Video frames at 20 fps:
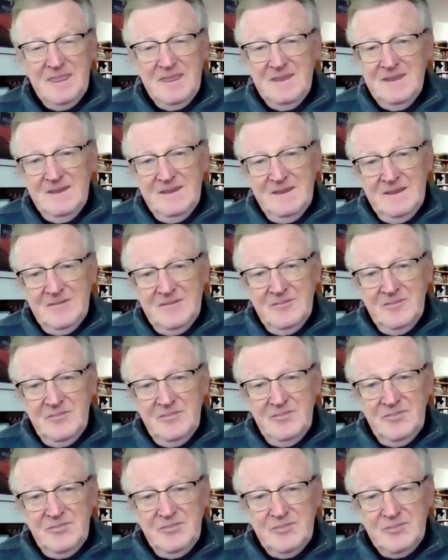So, kind
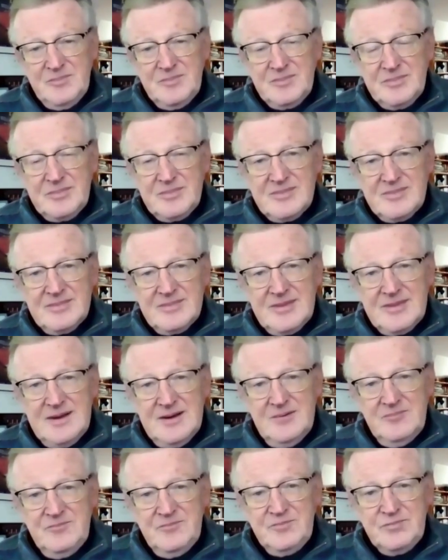of his um,
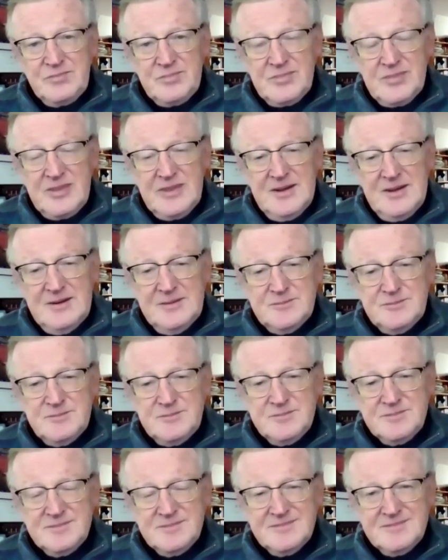his
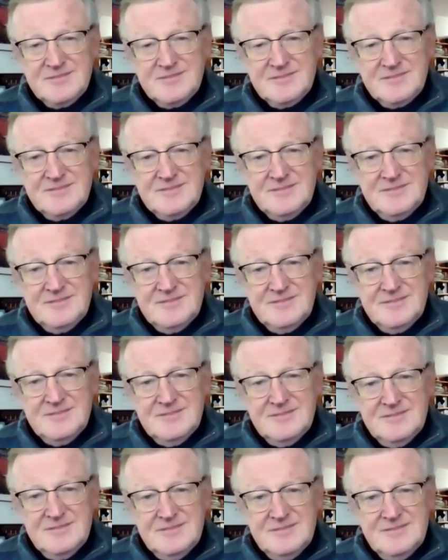character
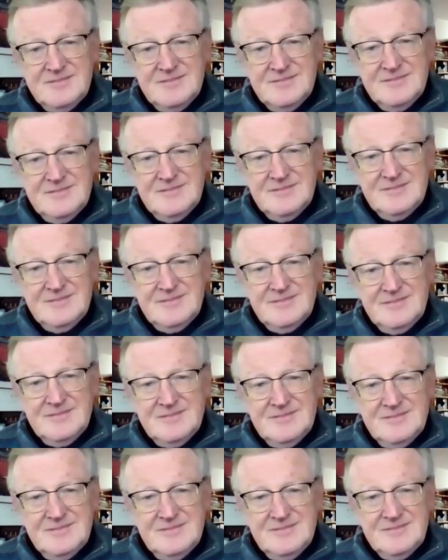uh, was
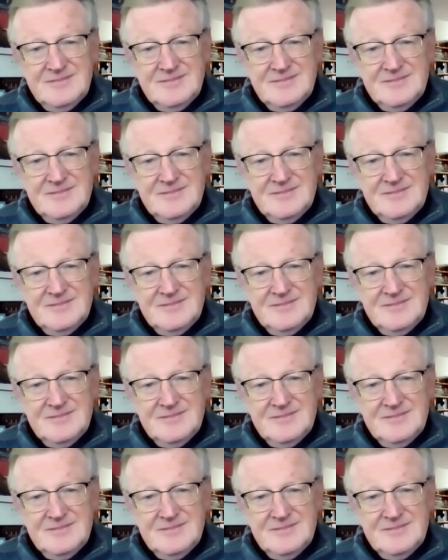developed by